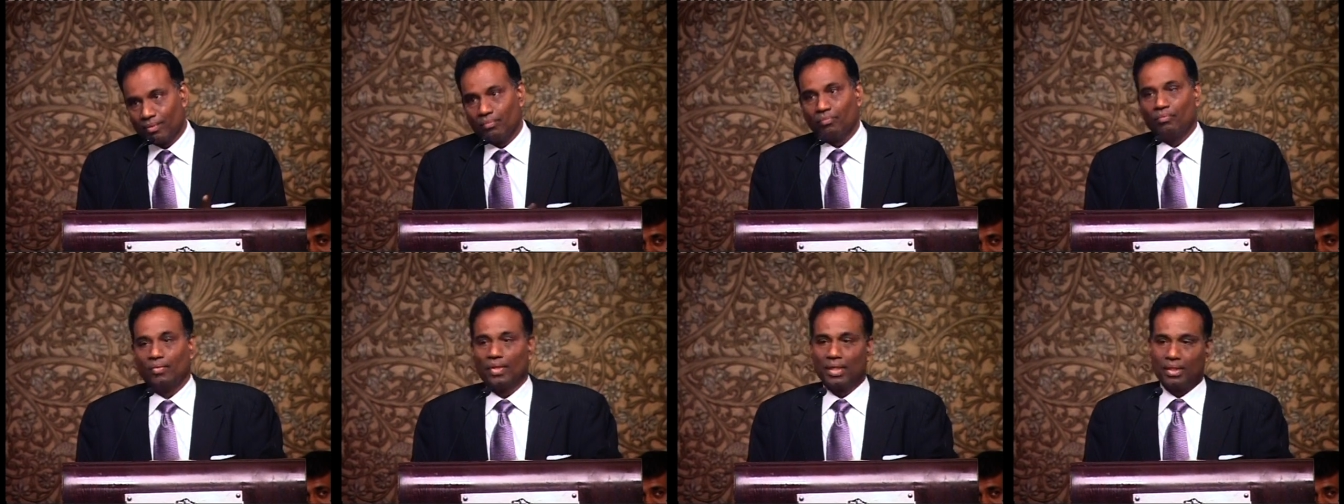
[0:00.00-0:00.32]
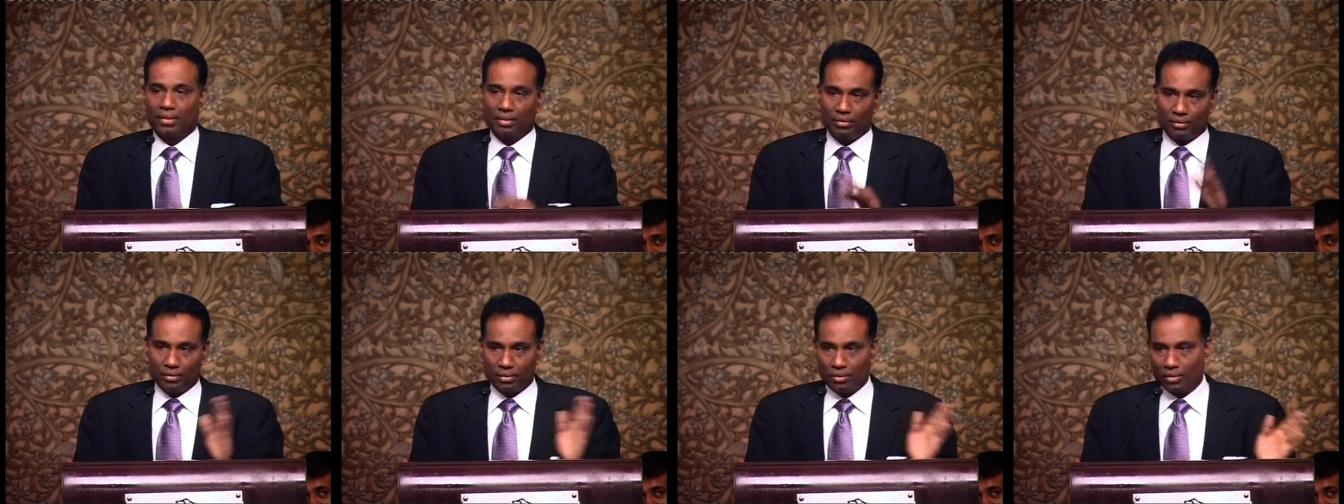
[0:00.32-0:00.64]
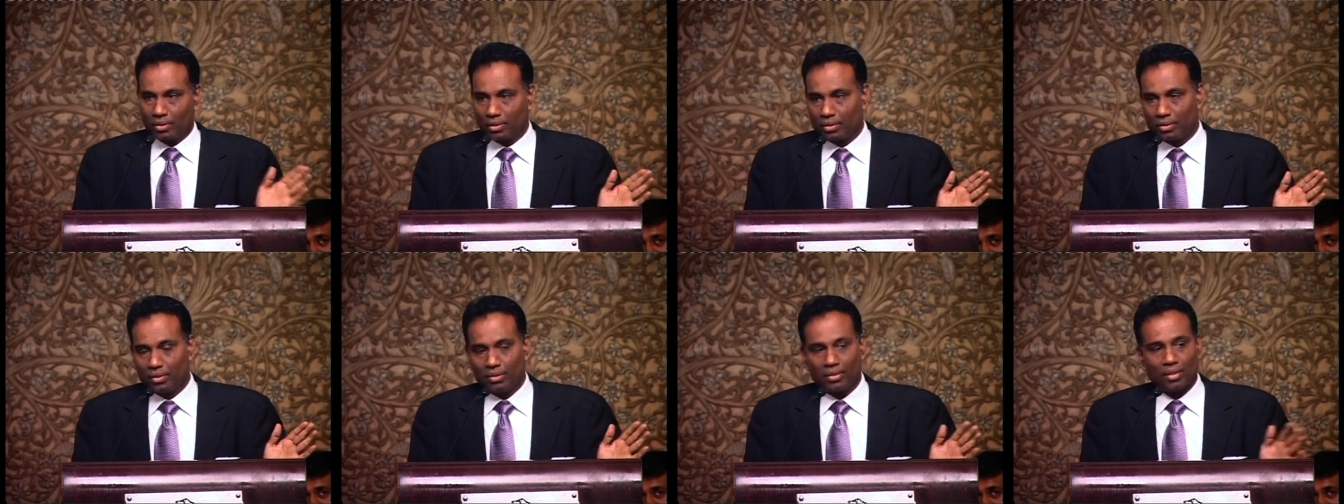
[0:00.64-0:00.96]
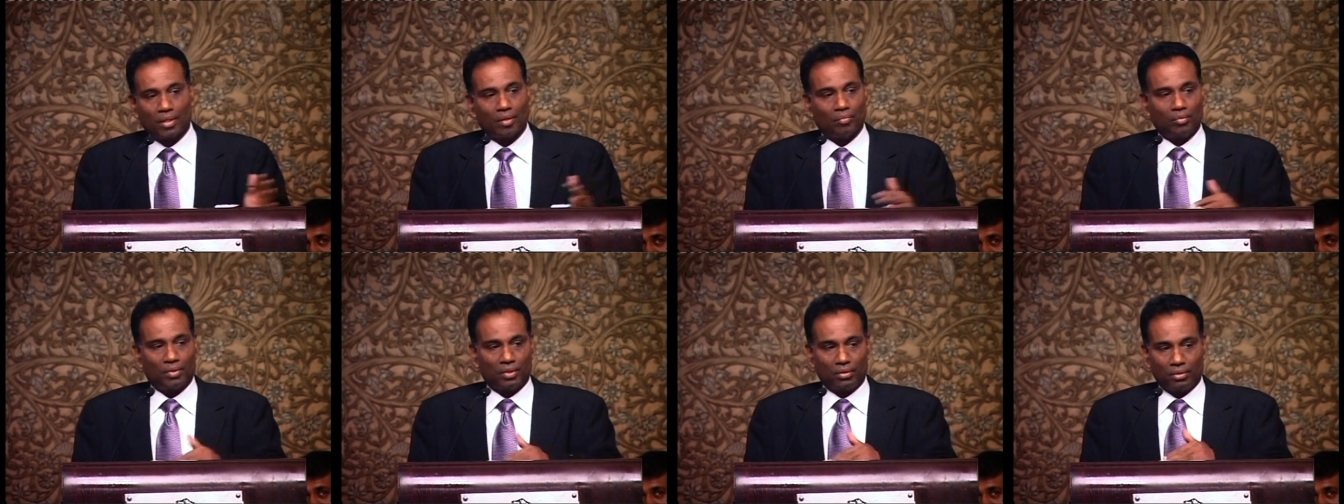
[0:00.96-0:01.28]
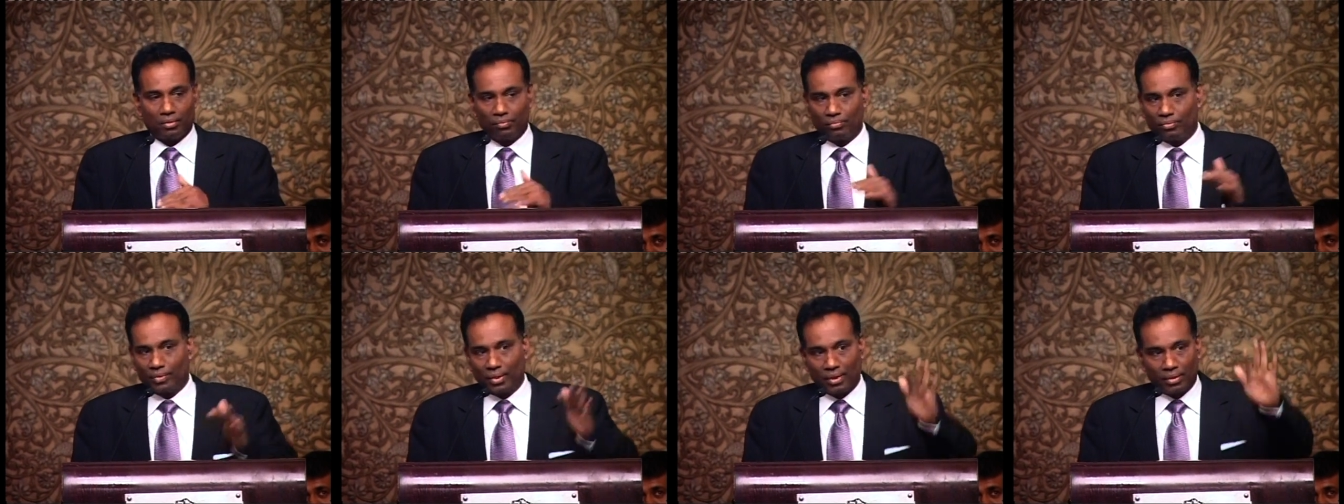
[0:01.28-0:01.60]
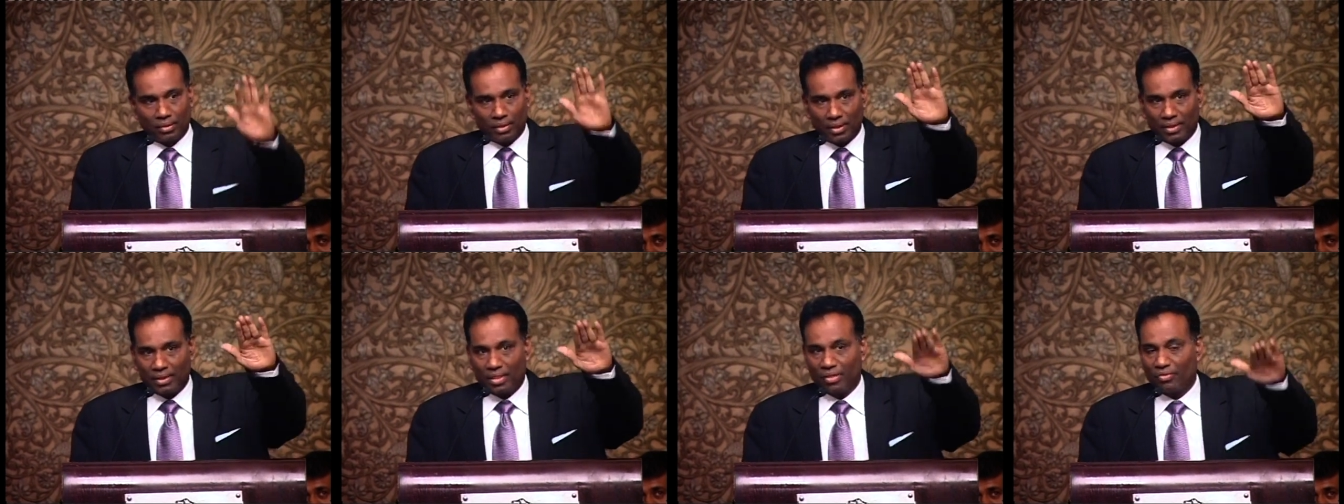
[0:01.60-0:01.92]
when you're in trouble, when
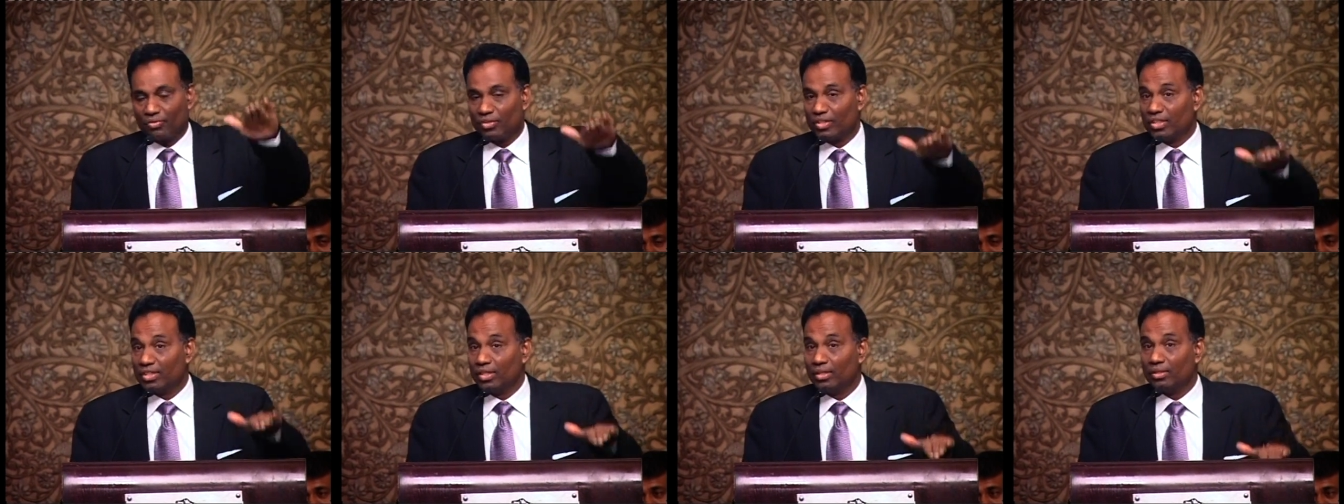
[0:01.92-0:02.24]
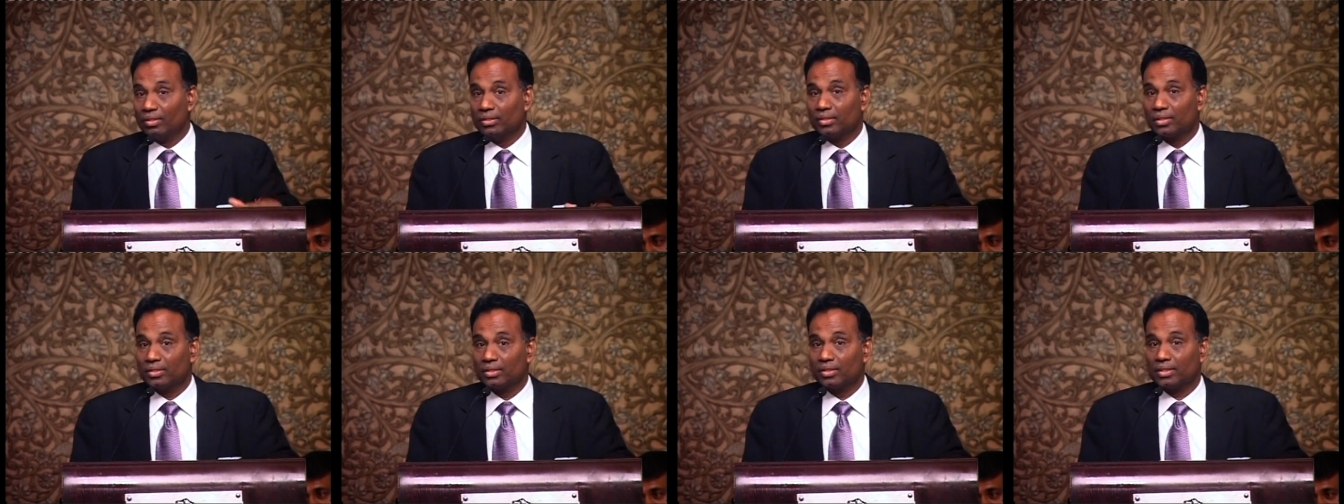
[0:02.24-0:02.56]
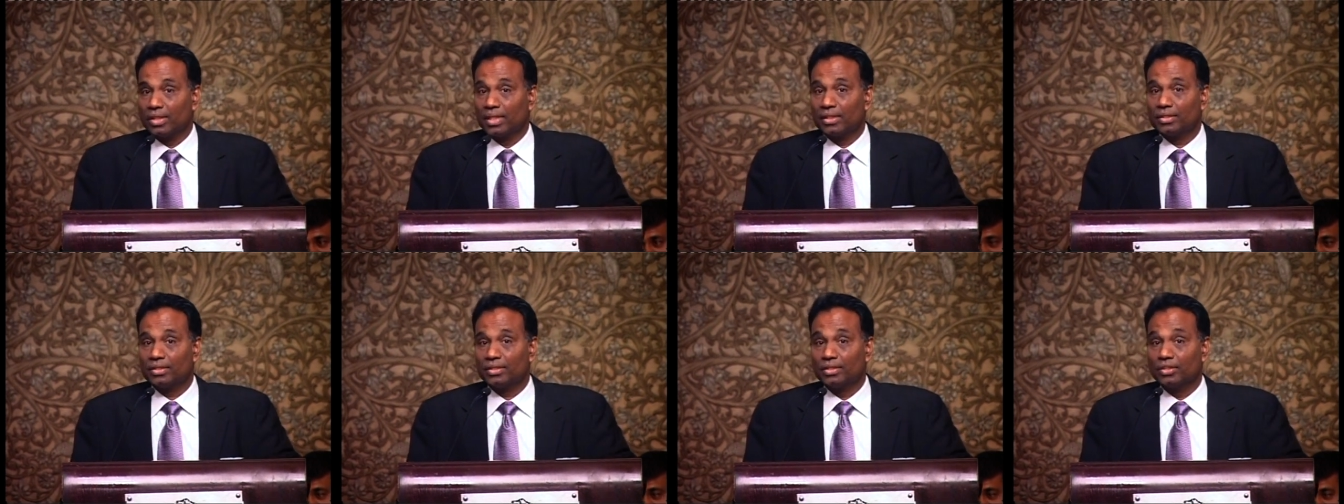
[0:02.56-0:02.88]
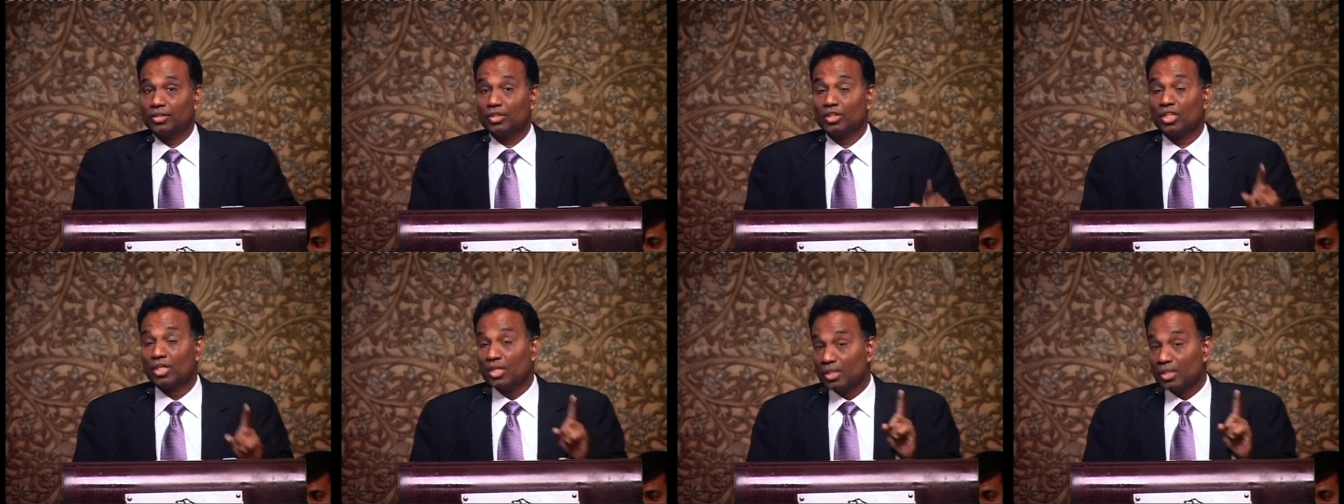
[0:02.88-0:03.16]
and there were uh, sections.